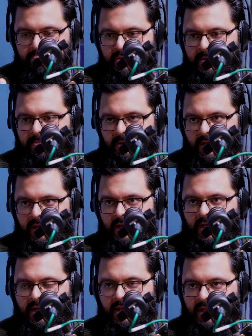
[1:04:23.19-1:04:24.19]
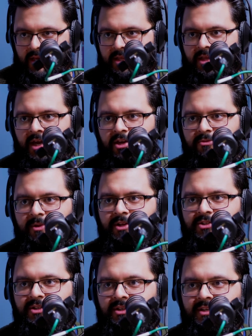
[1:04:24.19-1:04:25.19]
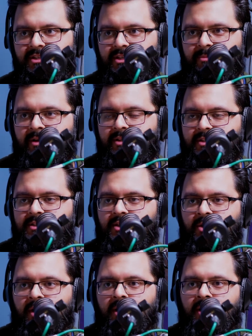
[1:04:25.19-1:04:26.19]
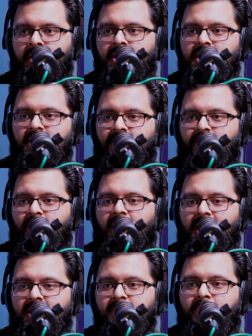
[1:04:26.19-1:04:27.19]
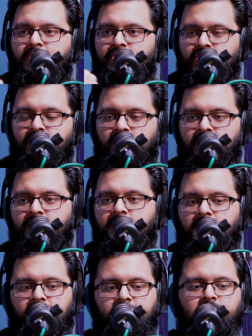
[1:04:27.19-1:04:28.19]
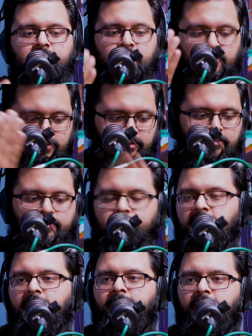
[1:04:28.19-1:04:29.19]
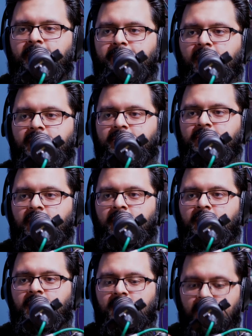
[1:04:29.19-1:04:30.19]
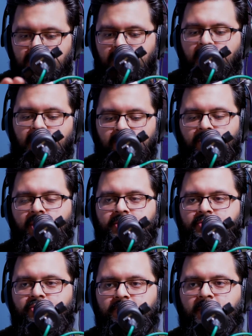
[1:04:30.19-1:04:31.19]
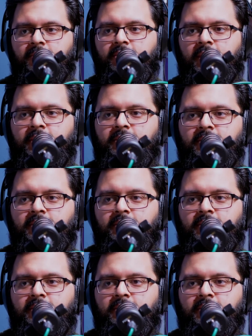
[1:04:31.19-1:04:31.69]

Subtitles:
people are, like the ayah you mentioned, it's about istita'a. If you're able to liberate Palestine, then Allah will ask you about that.